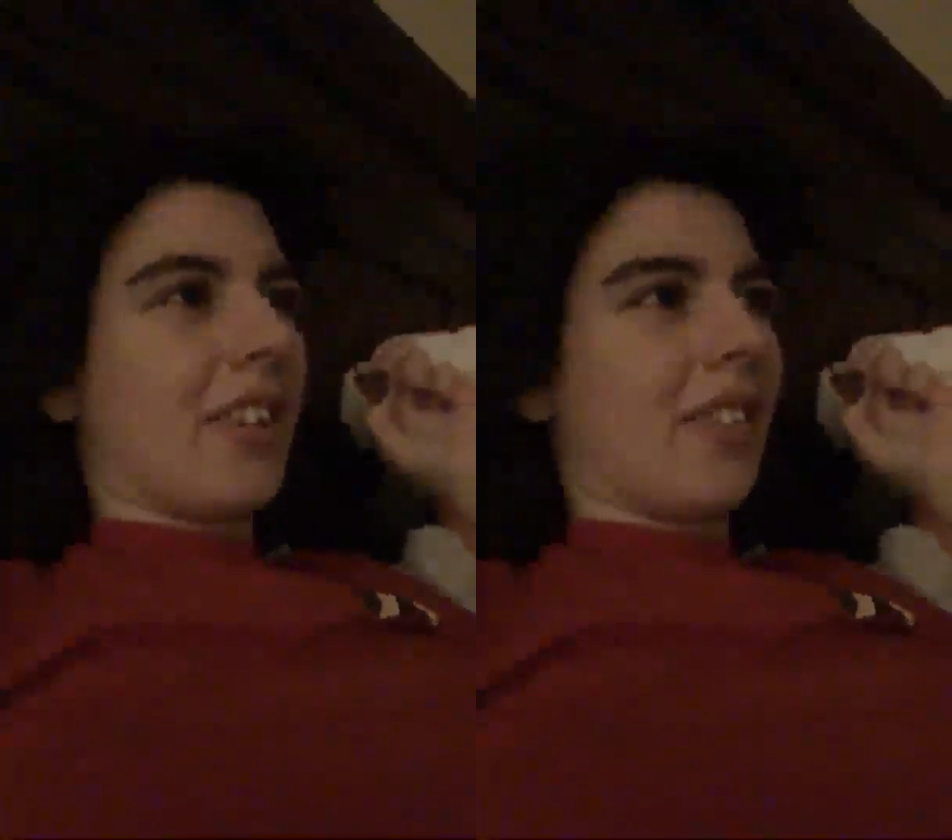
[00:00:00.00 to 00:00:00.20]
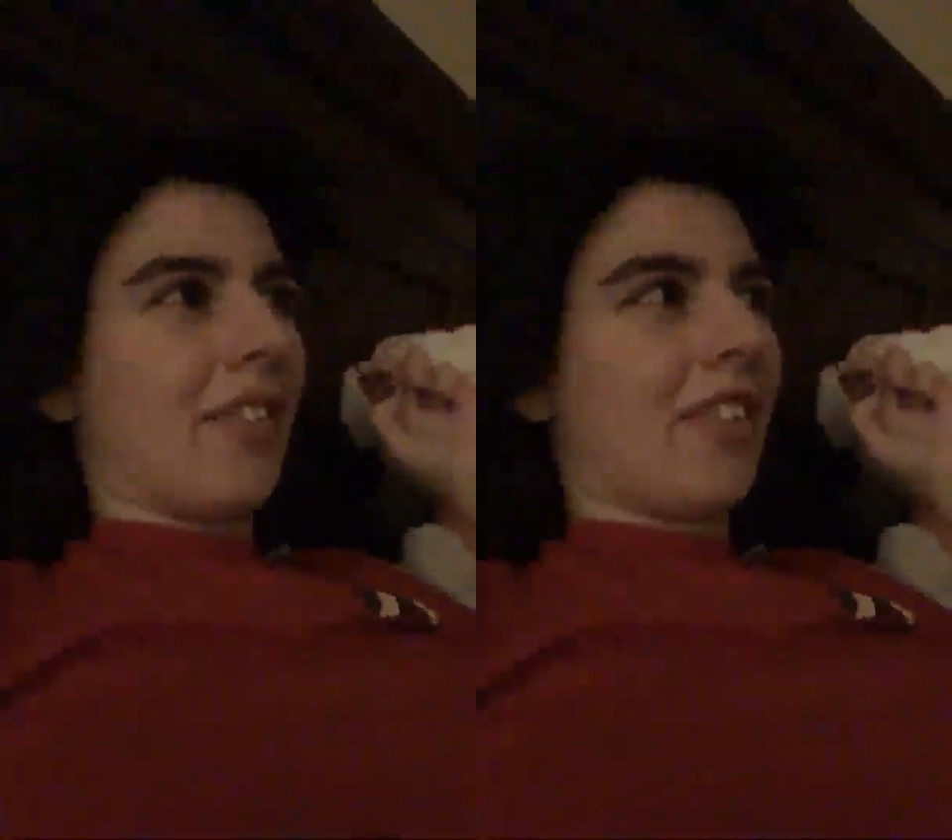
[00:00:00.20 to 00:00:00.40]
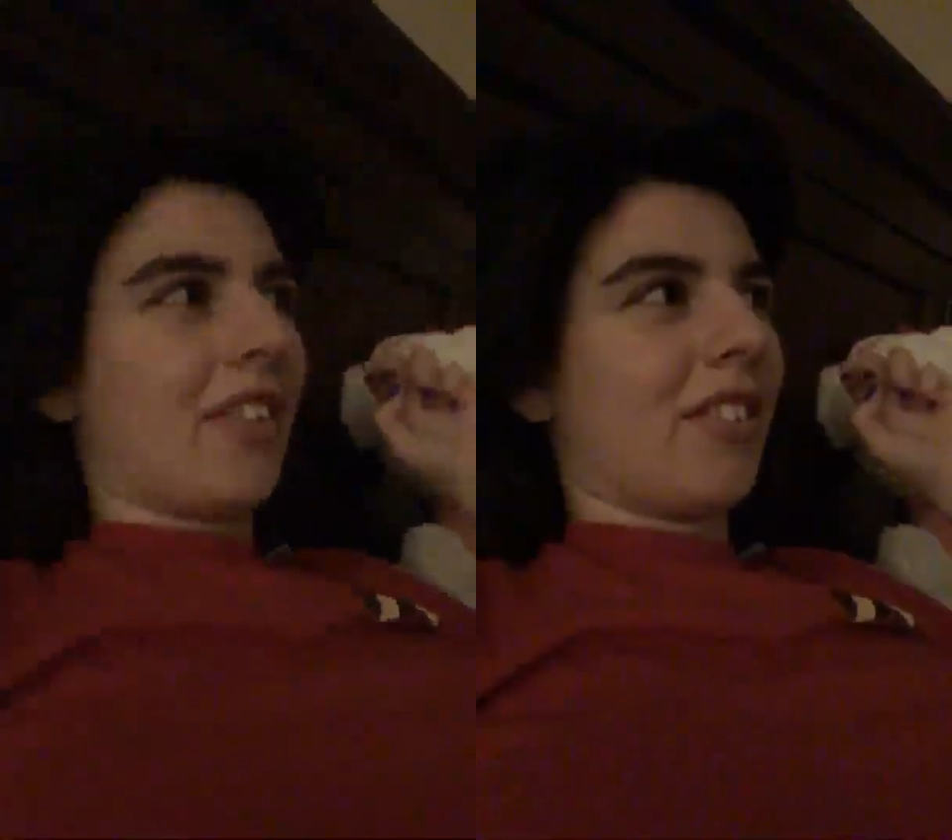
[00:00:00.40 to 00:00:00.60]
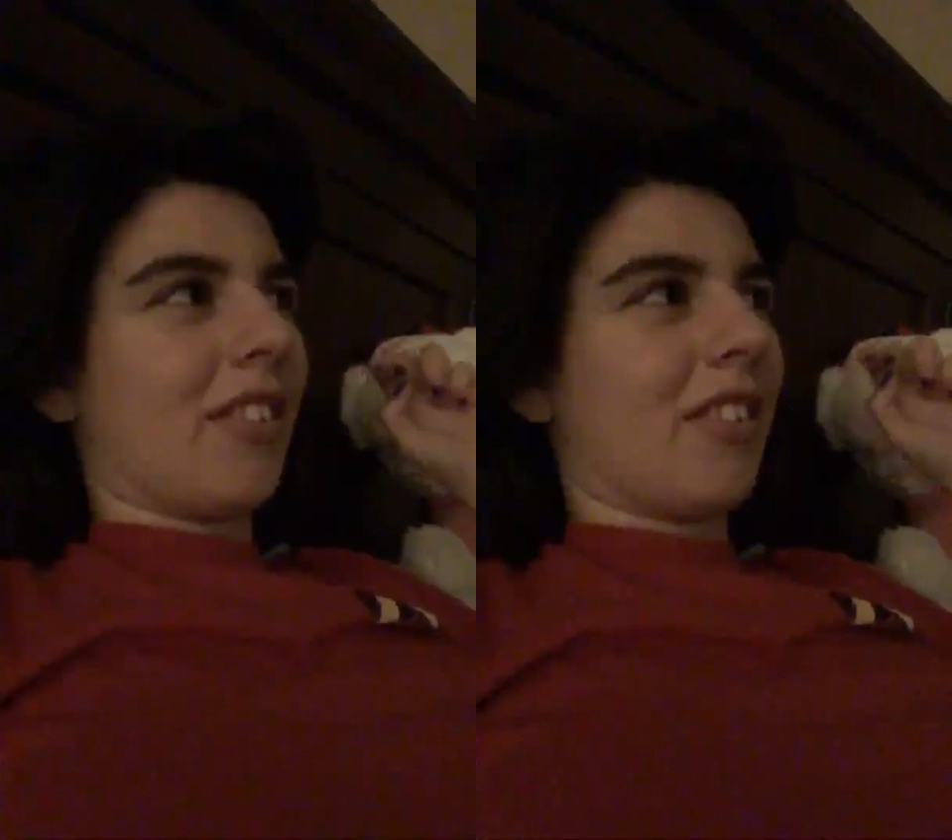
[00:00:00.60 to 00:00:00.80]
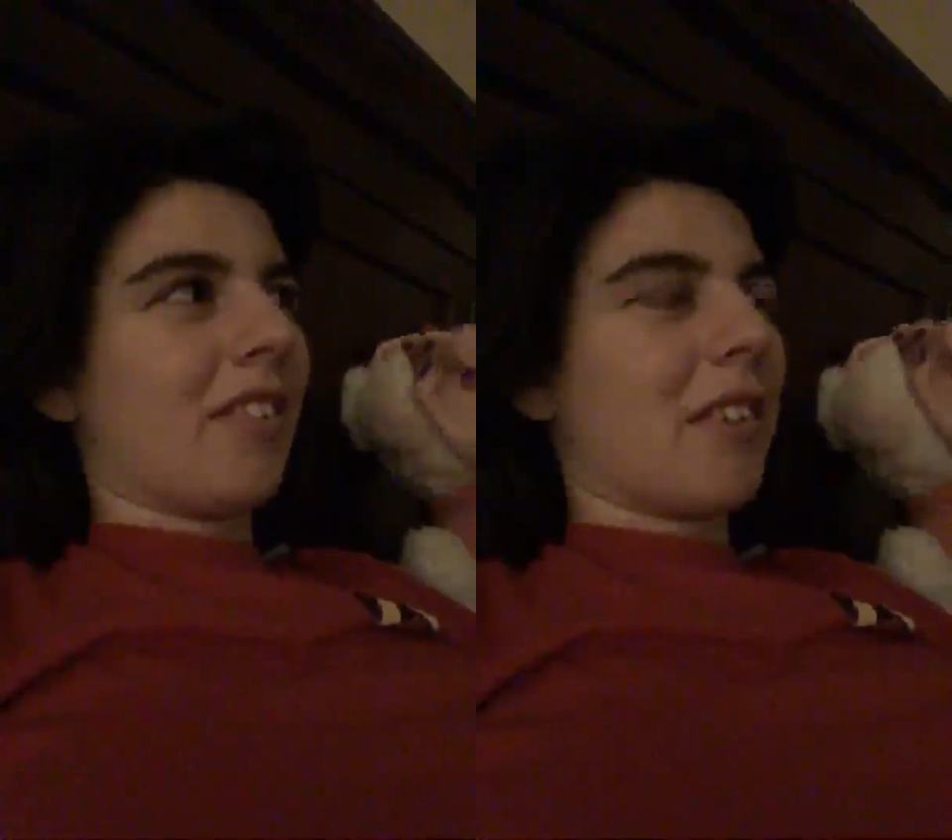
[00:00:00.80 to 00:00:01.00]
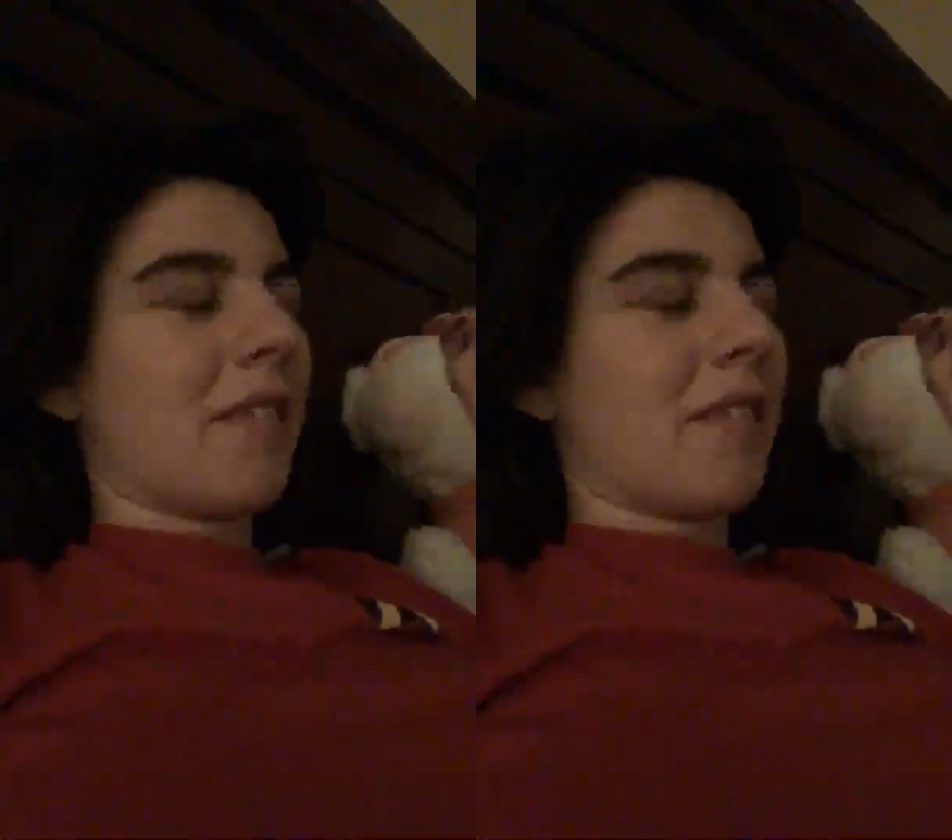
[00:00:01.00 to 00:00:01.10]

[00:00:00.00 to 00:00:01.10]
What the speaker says: First of all, my